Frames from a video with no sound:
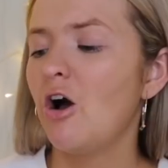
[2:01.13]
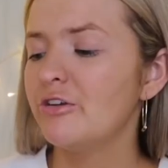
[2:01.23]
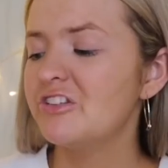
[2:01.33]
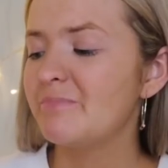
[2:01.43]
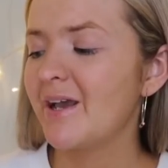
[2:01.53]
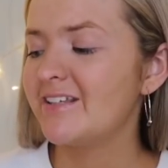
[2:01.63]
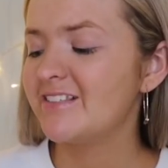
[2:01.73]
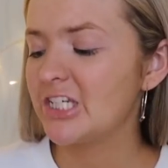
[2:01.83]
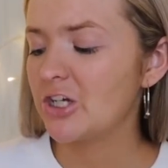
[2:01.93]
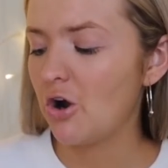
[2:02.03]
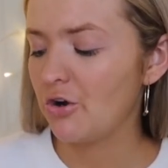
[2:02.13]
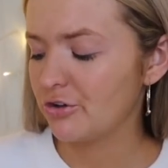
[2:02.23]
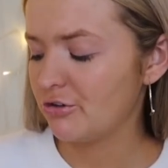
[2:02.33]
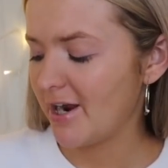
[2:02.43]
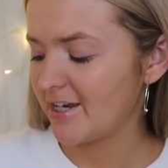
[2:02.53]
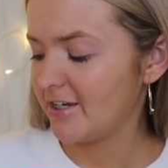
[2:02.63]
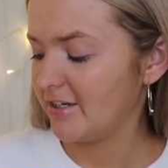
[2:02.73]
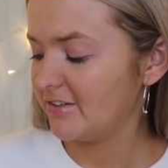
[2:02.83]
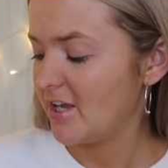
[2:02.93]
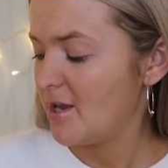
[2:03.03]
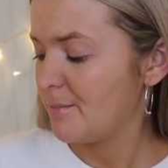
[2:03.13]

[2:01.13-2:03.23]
hot and spicy corn crackers,